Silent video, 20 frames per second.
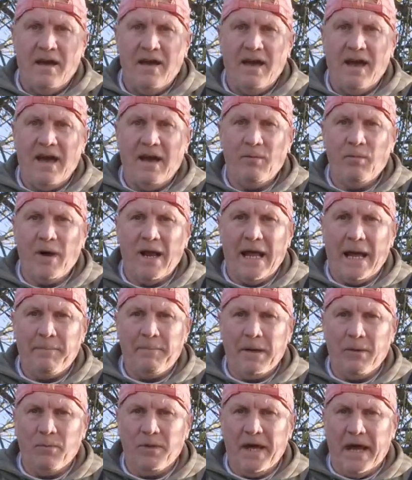Yeah, well
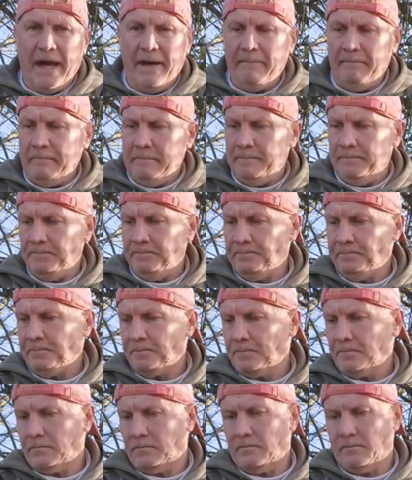happy with that.
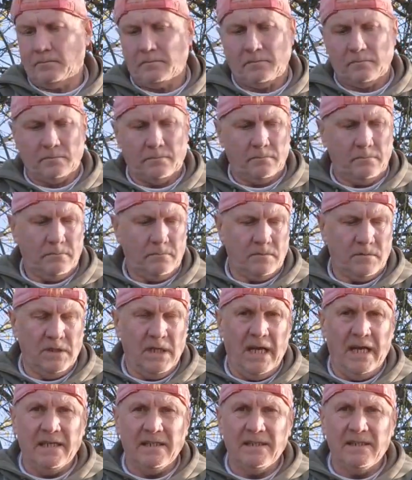
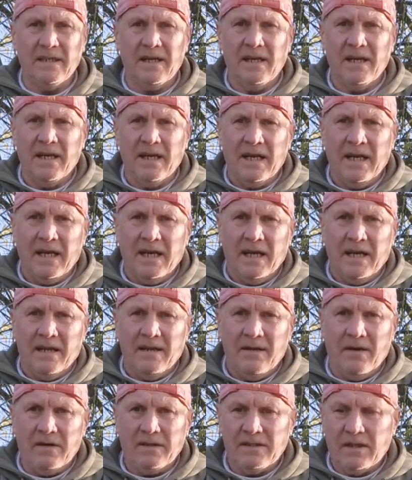Yeah, he's
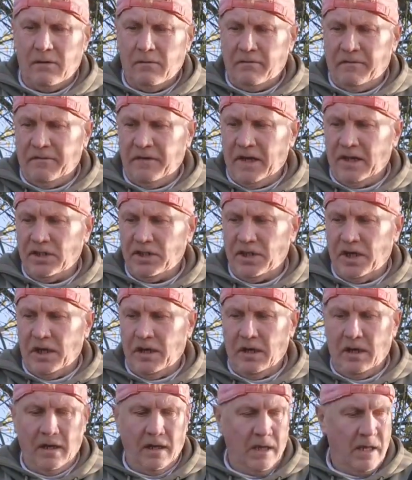nice old fish,
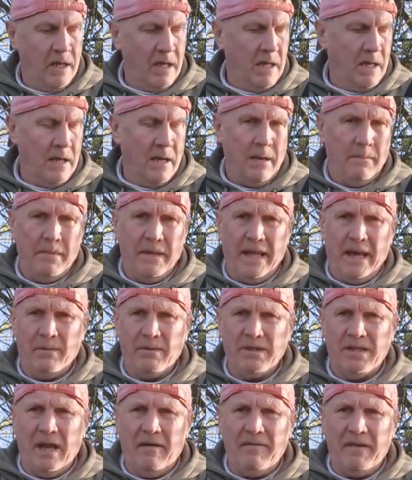but that
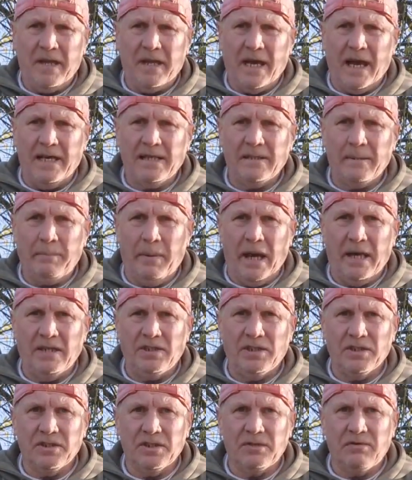was definitely a case of
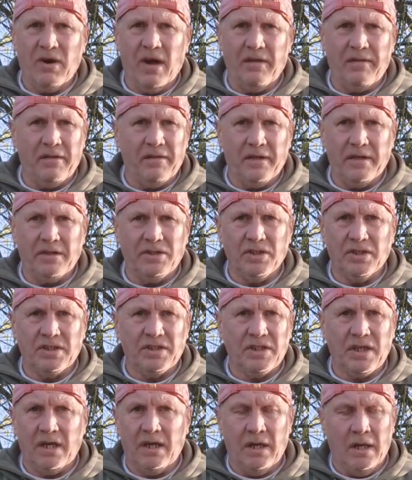patience rather than
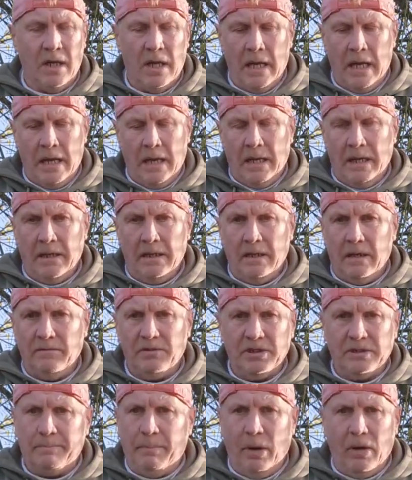just, you know,
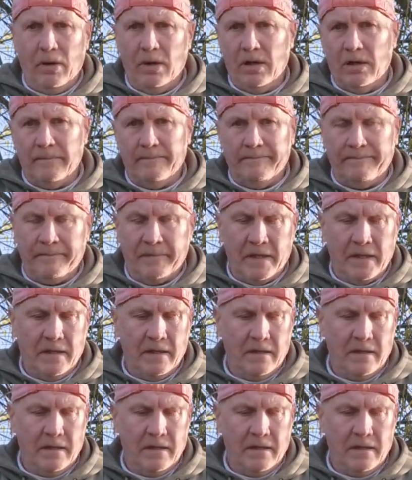just pull and